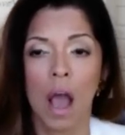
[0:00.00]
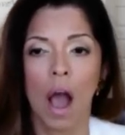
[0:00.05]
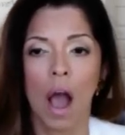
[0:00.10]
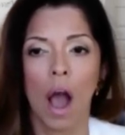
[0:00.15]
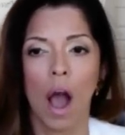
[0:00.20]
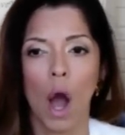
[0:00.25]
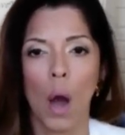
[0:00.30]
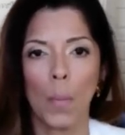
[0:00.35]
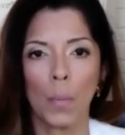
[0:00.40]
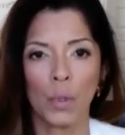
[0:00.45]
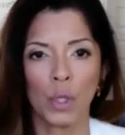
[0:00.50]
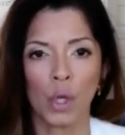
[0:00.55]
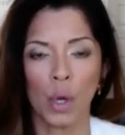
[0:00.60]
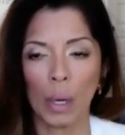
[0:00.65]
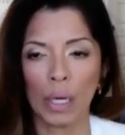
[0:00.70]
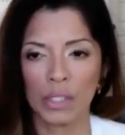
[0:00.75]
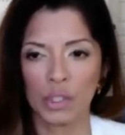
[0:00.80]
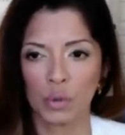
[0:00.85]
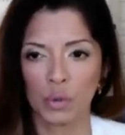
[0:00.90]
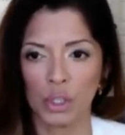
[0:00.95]
You know,
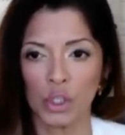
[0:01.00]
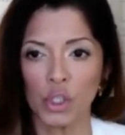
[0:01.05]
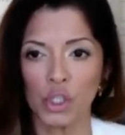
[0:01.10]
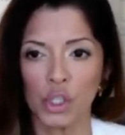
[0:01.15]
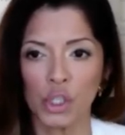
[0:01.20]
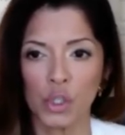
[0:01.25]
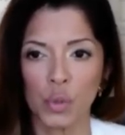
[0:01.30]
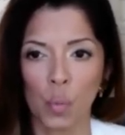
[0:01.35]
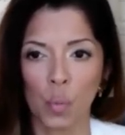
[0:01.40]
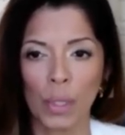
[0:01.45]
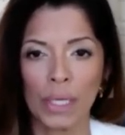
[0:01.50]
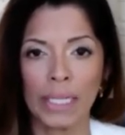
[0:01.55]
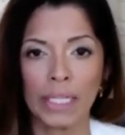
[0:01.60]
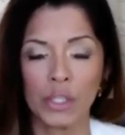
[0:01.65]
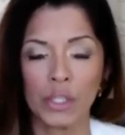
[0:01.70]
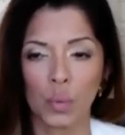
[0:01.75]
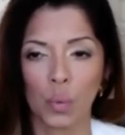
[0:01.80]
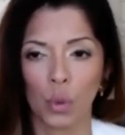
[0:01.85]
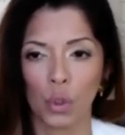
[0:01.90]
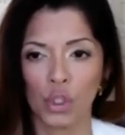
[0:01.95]
as Christians, we need
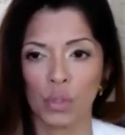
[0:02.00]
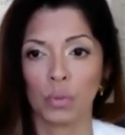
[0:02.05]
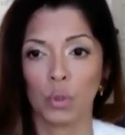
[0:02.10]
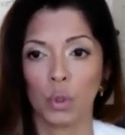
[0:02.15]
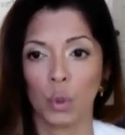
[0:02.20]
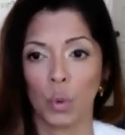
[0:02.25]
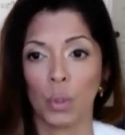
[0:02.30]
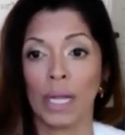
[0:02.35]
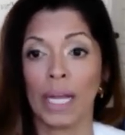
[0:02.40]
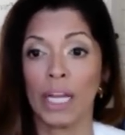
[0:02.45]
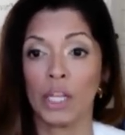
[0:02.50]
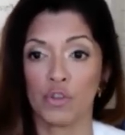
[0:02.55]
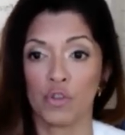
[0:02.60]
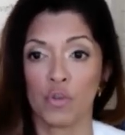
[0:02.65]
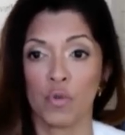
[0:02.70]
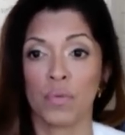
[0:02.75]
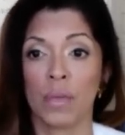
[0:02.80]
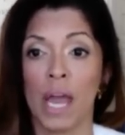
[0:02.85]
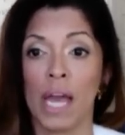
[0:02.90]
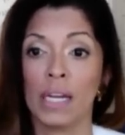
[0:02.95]
to worship the Lord in
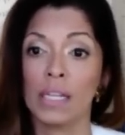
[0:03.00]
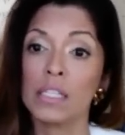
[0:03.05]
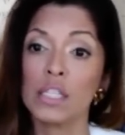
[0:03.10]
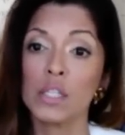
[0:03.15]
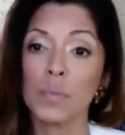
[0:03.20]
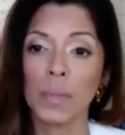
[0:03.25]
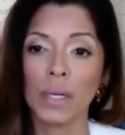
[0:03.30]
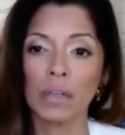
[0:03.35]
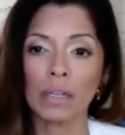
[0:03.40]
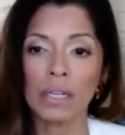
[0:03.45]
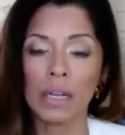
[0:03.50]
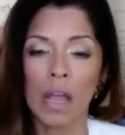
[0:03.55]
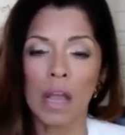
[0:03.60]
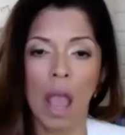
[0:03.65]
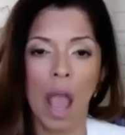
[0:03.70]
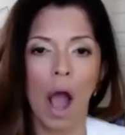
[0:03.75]
truth and in spirit.